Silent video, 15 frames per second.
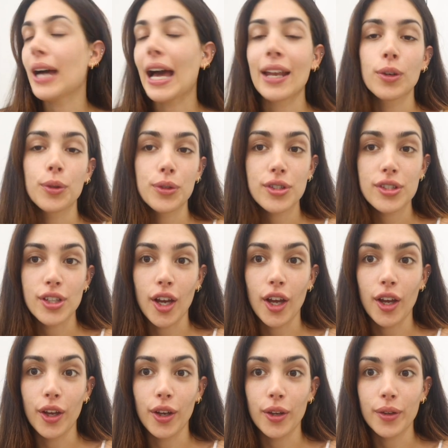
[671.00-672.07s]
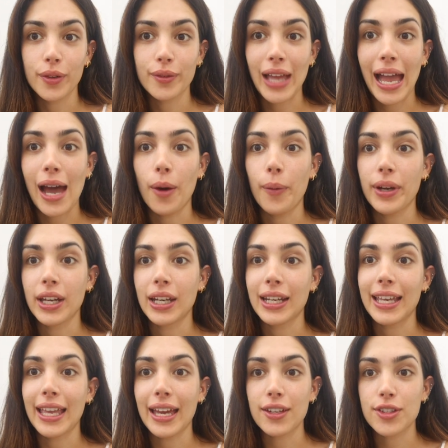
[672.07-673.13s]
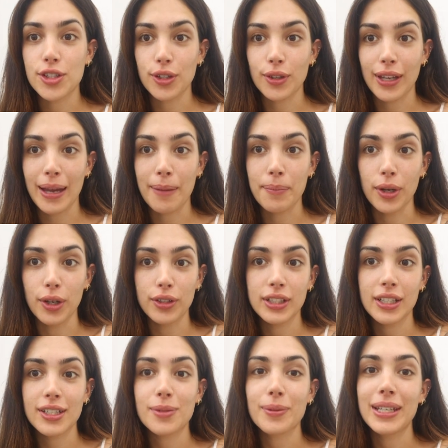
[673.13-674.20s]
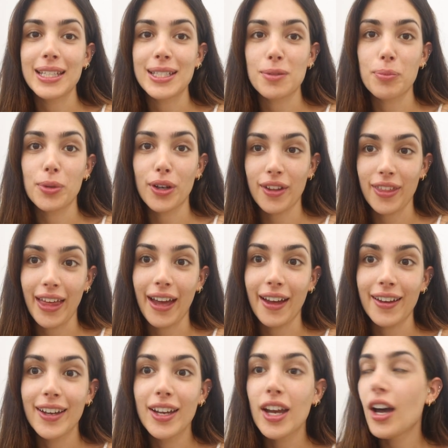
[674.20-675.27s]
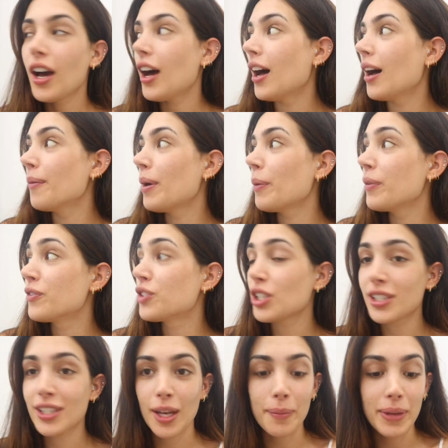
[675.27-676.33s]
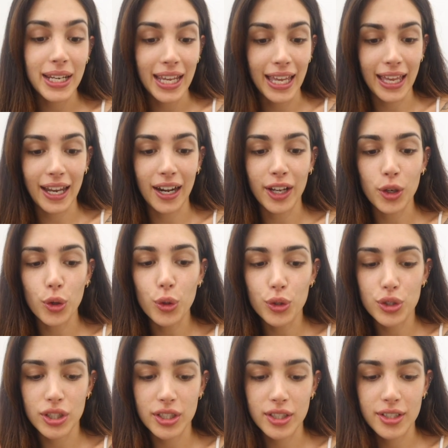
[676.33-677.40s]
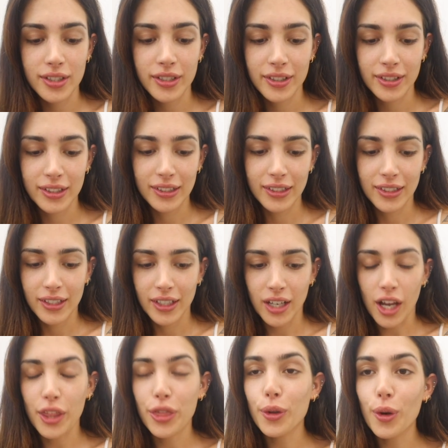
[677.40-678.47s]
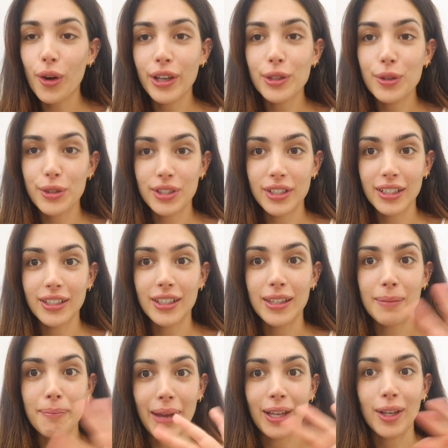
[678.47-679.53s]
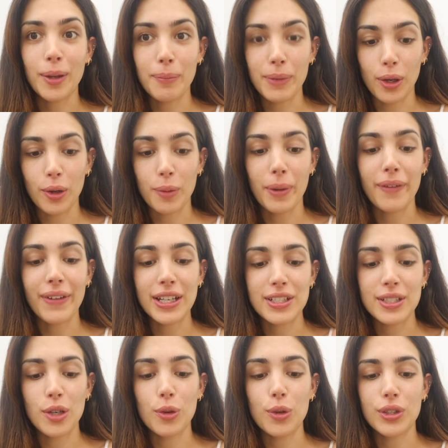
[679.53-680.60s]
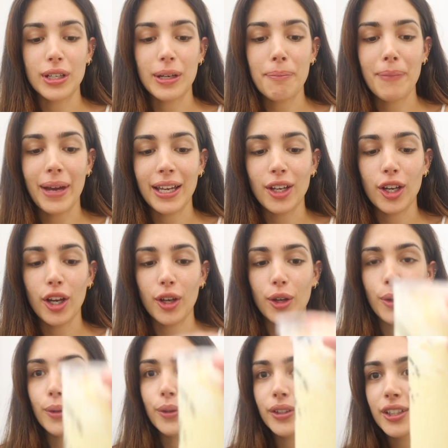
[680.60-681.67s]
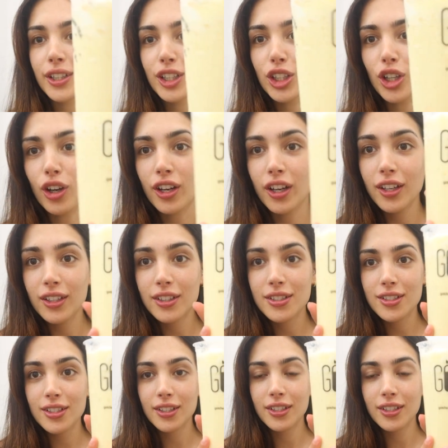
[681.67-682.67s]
and also how we're going to get to Cambodia, so we need to book that. And we've just come in here and I thought I ordered another mango milk, but I actually ordered a mango yogurt.